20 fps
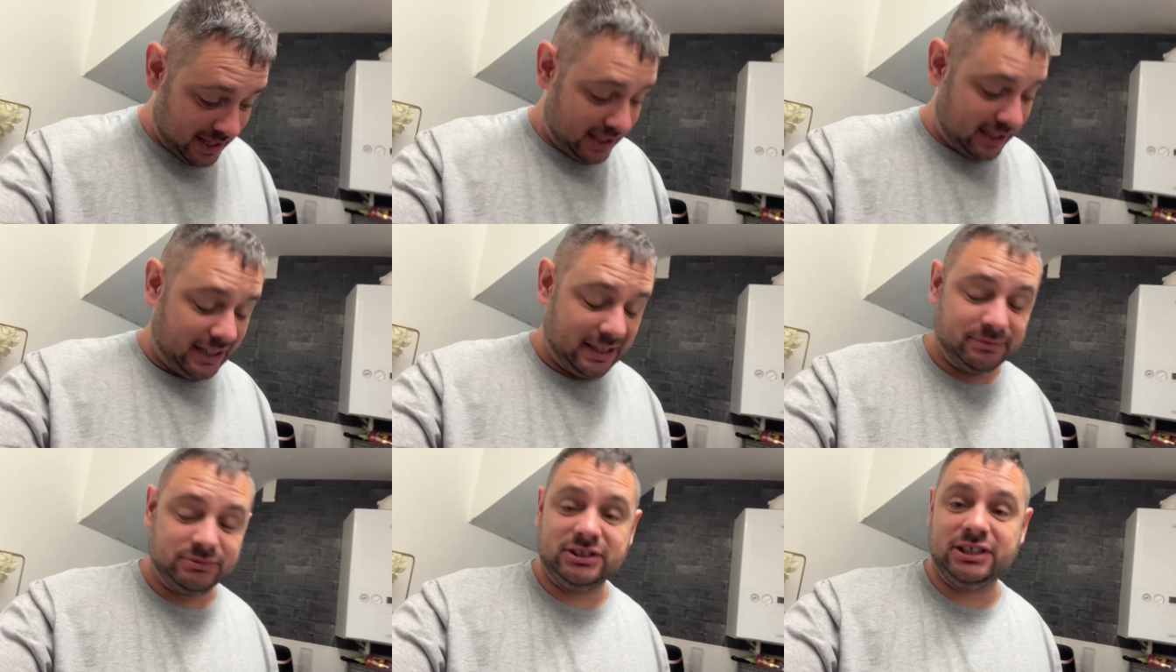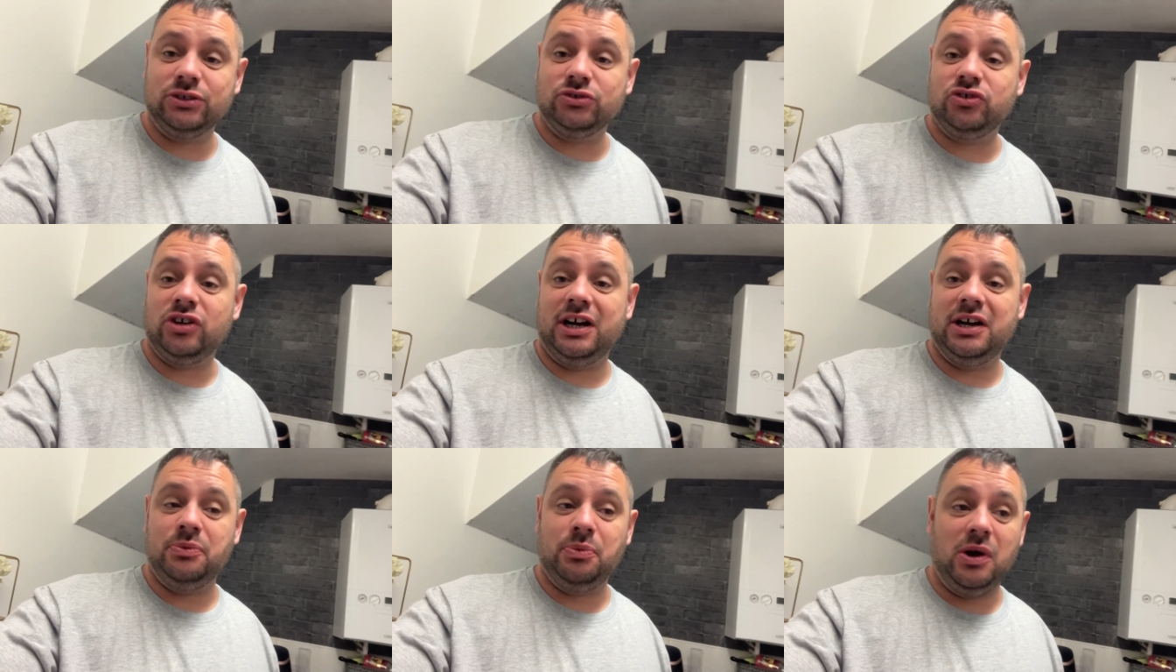I'm still
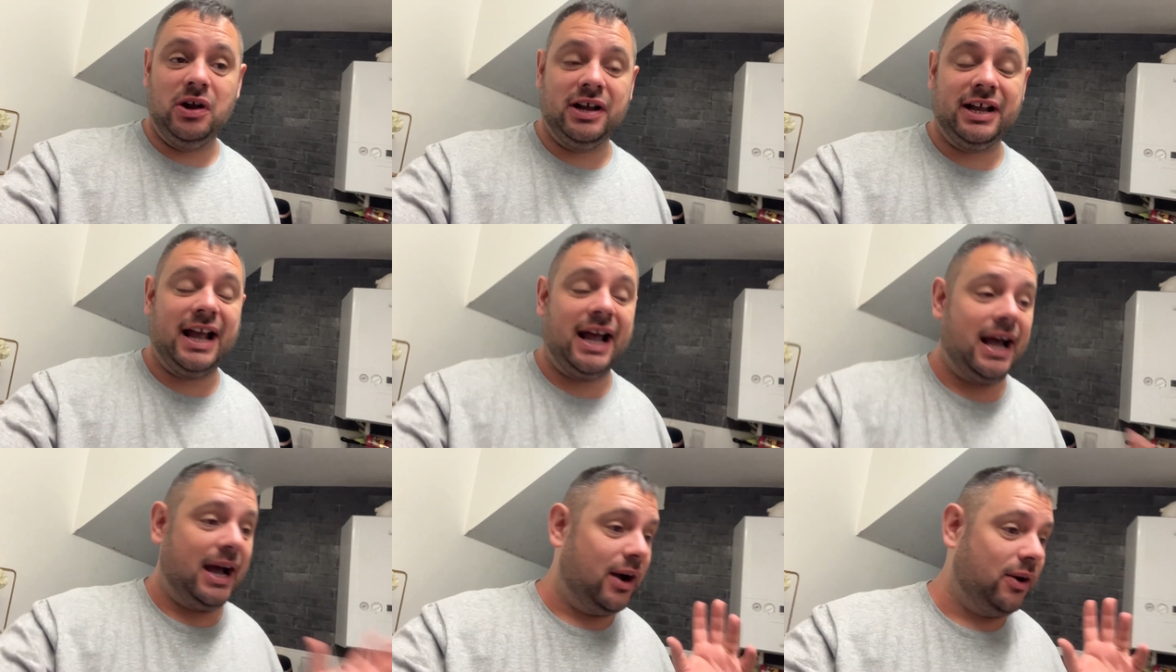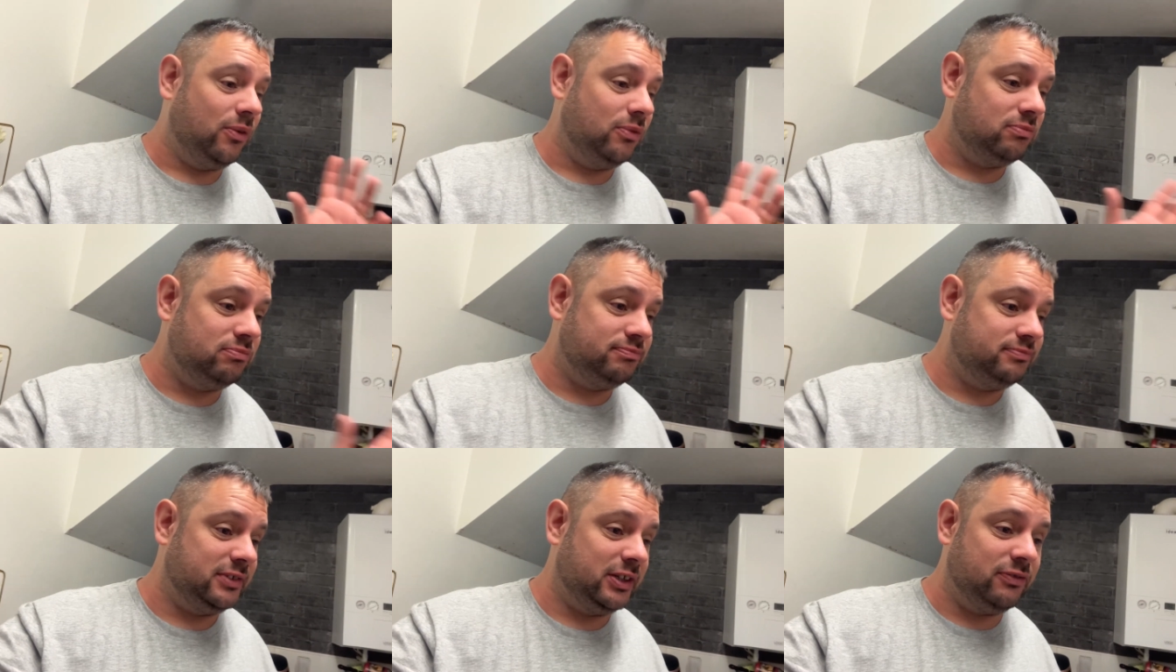trying to work out
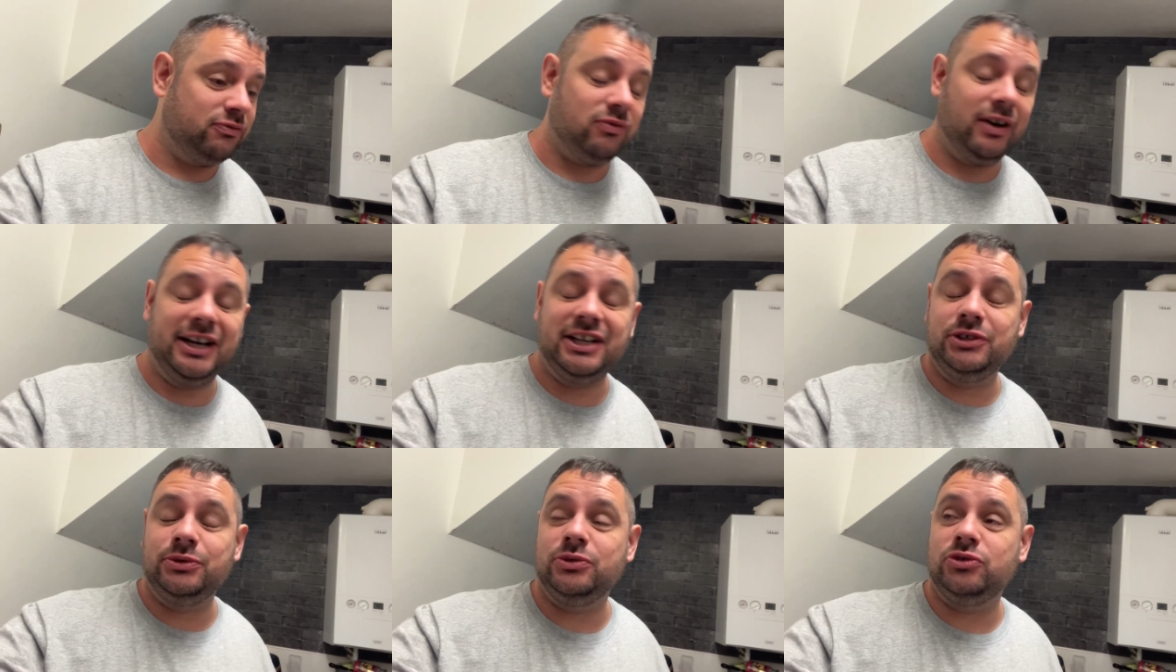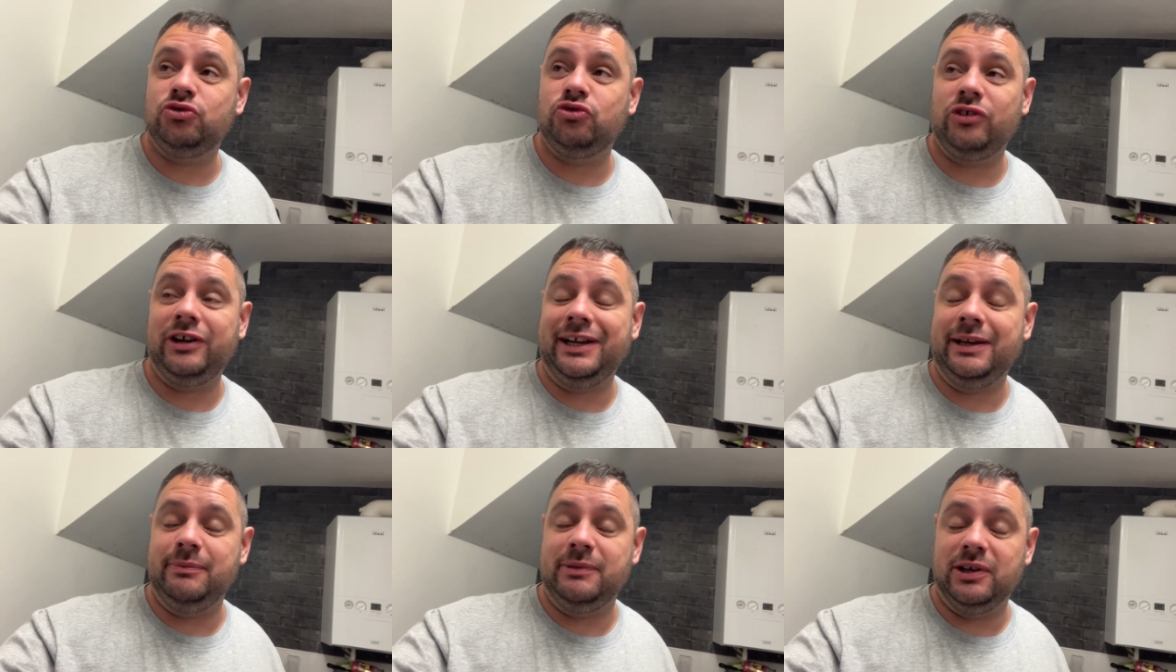if Rachel was
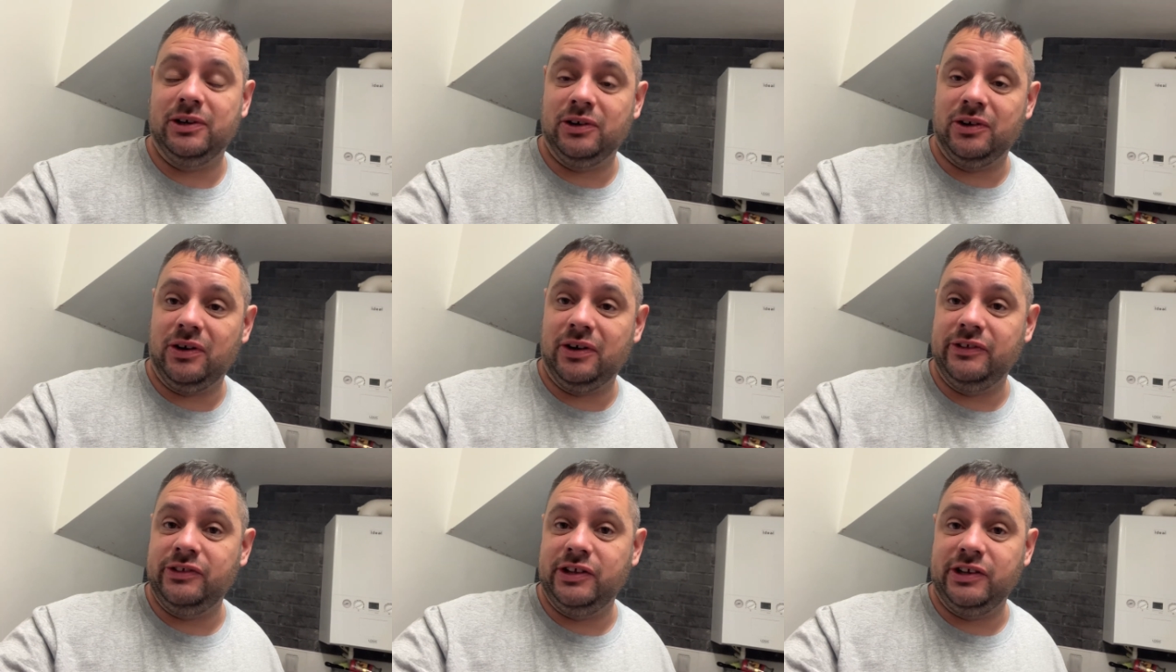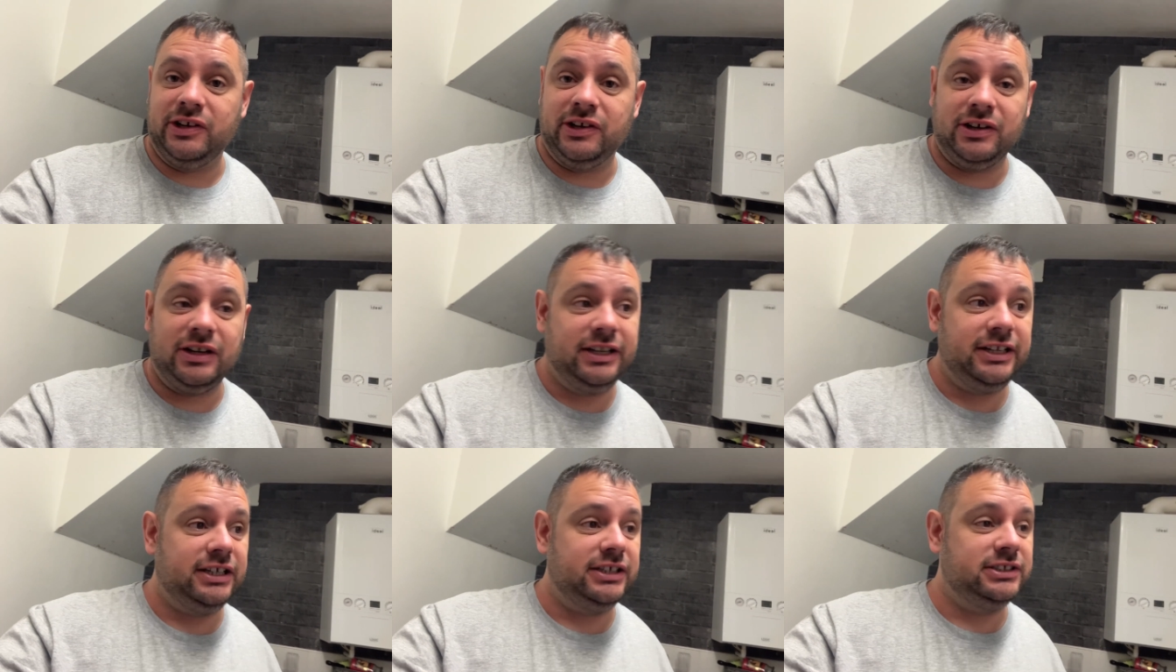dreaming or not in the
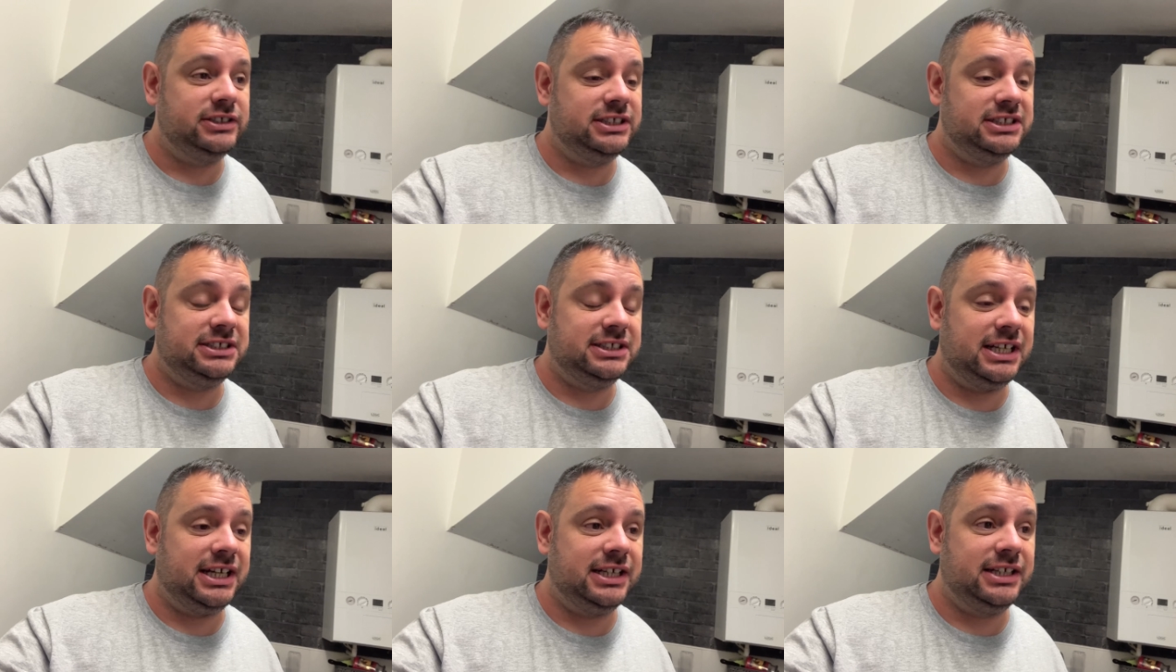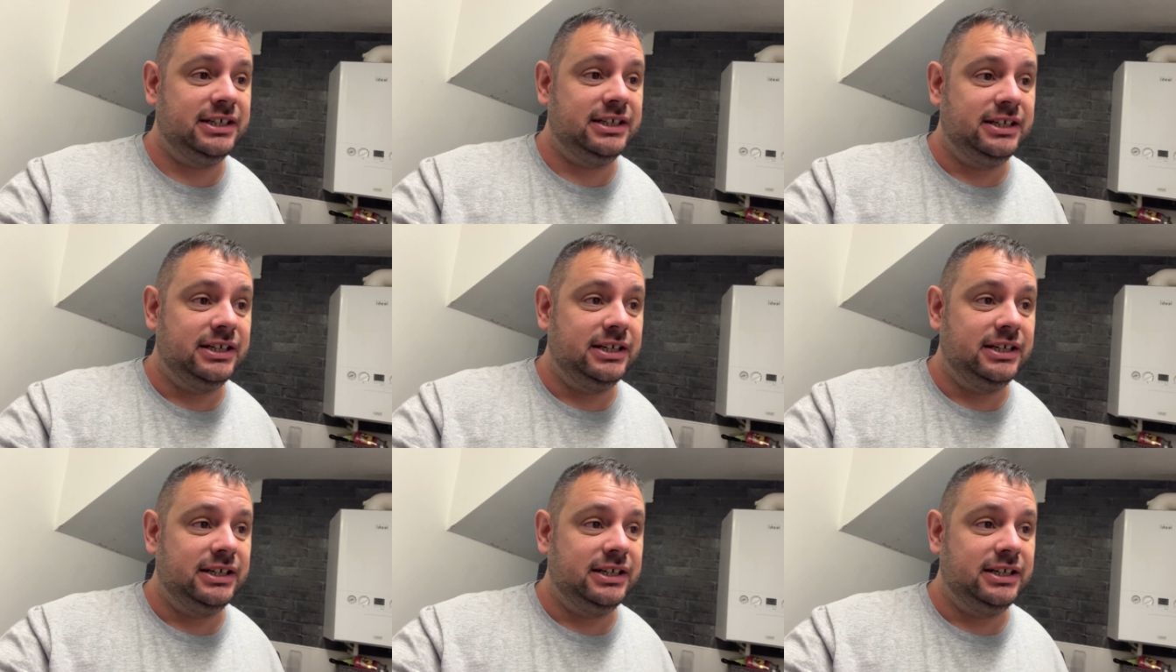night. She said